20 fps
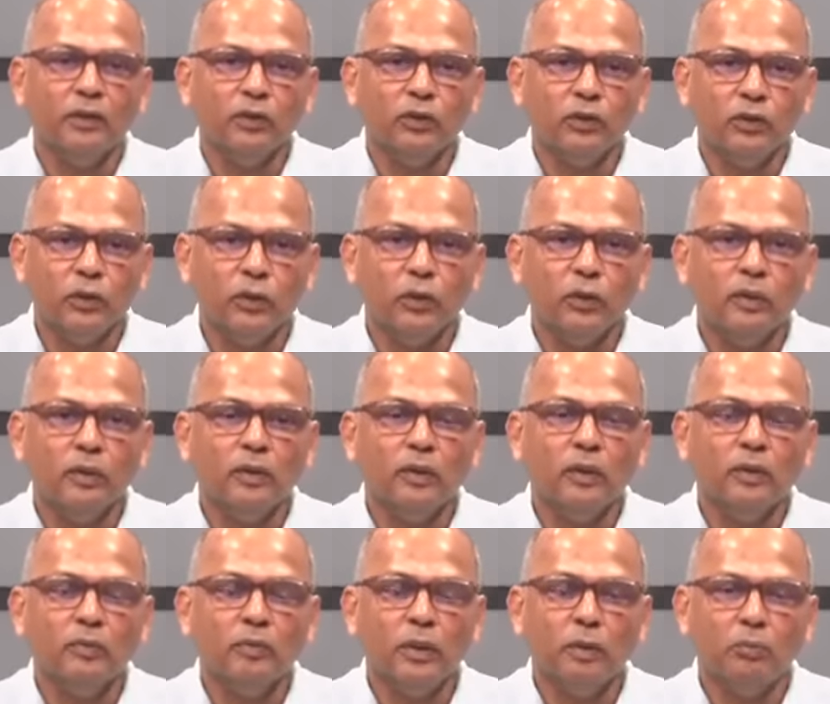to
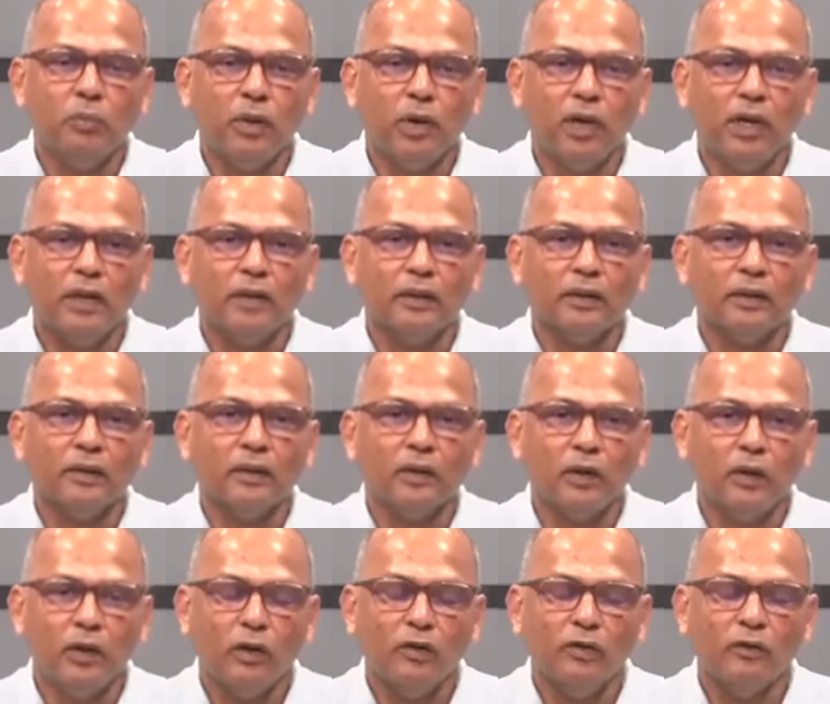be part
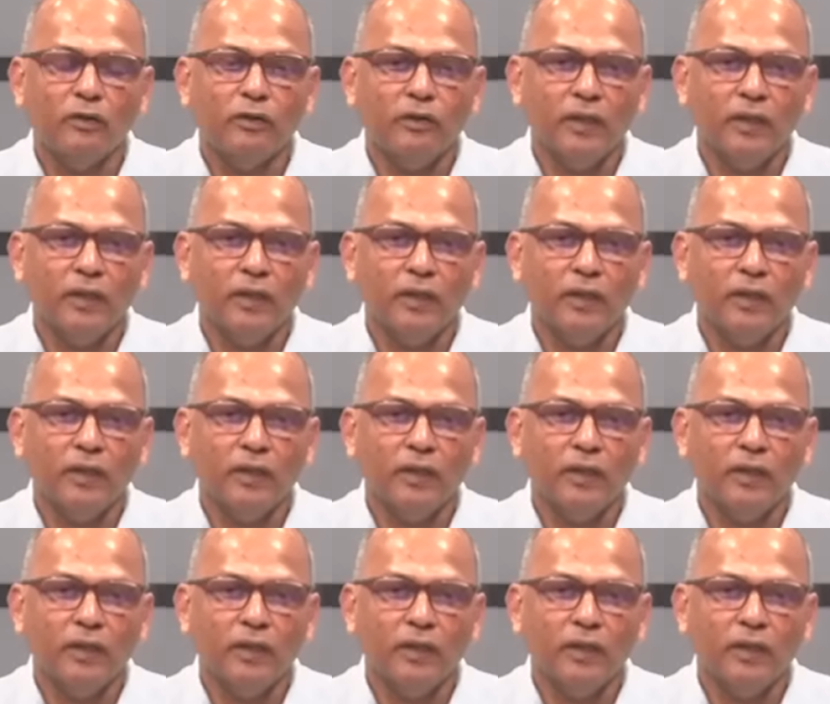of